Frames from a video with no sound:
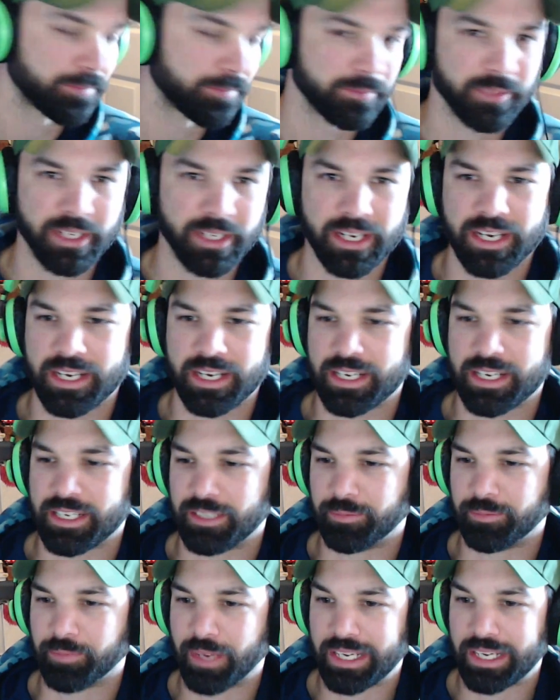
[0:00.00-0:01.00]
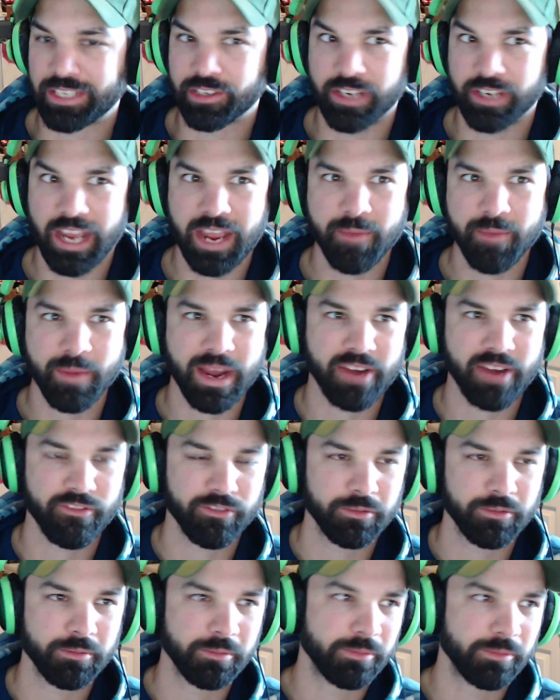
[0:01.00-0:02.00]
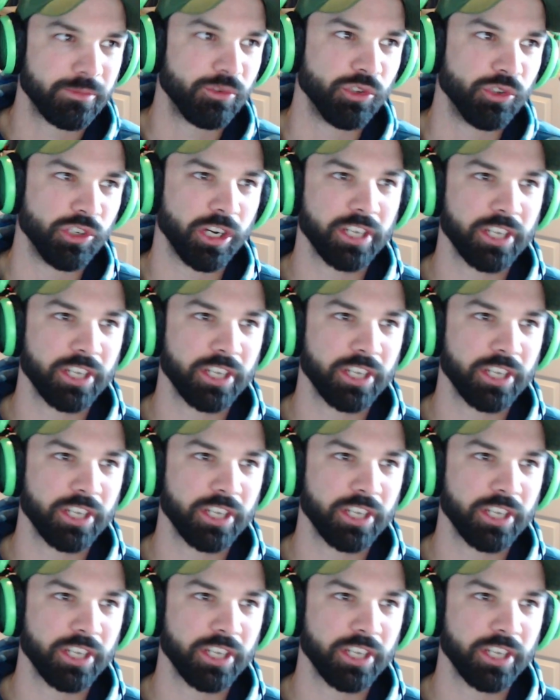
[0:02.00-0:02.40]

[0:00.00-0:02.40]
I came back from John